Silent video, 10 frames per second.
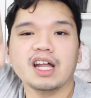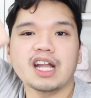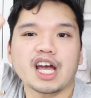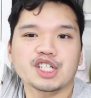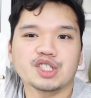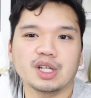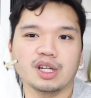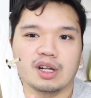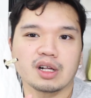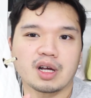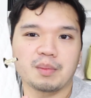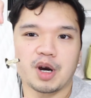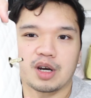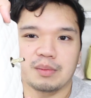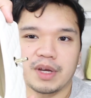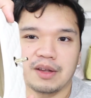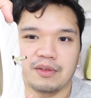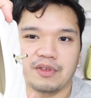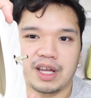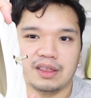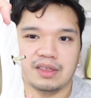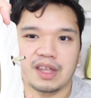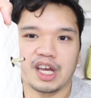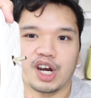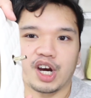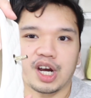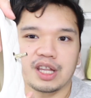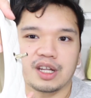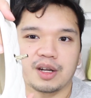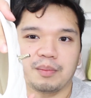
an extra little compartment right there, and then a